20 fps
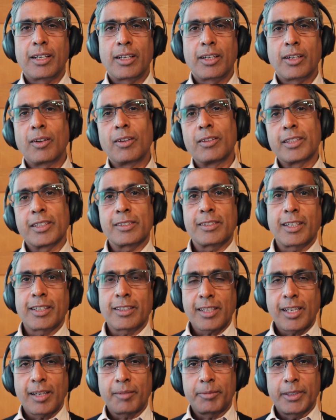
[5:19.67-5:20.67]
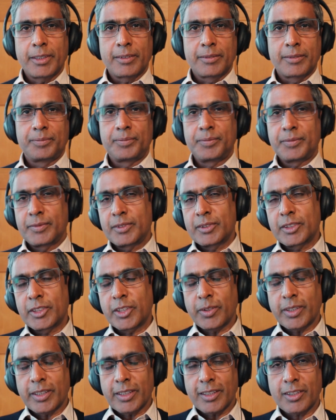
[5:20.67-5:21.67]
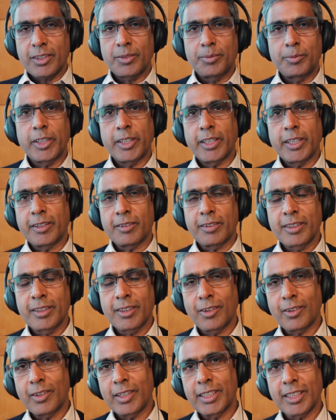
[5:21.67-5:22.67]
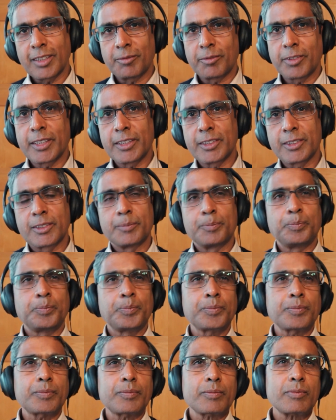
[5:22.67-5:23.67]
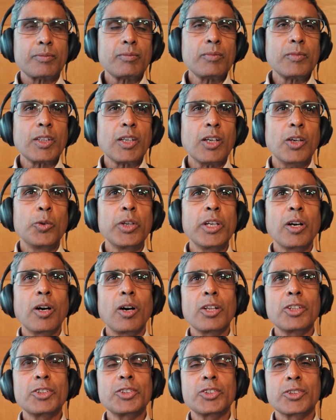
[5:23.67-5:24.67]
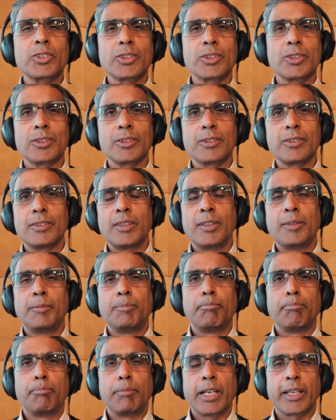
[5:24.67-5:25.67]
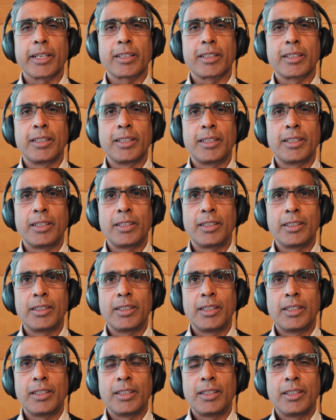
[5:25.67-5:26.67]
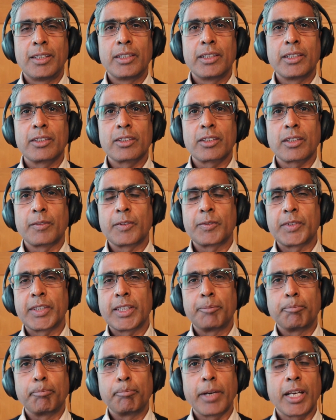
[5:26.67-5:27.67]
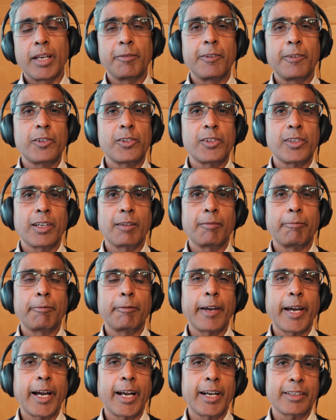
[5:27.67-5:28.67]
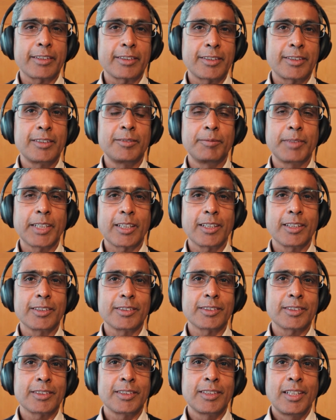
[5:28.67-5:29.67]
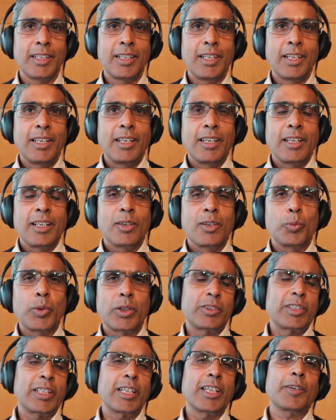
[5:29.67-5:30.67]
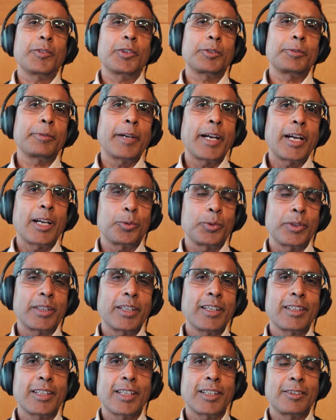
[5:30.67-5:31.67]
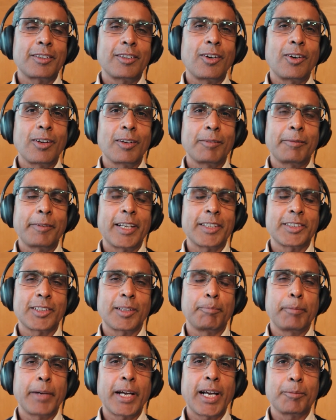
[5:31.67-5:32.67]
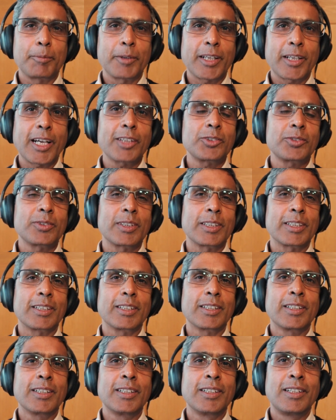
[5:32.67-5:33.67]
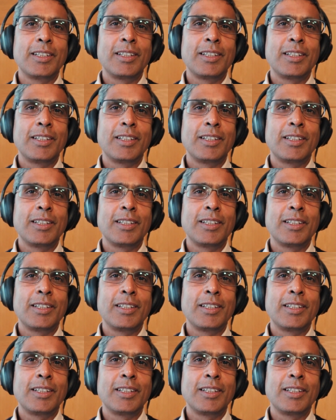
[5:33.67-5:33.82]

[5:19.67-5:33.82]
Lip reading: All these things happen during this feeding or eating phase. We also make some of the beneficial fat, because when you think about fat, we think that all fats are bad, but actually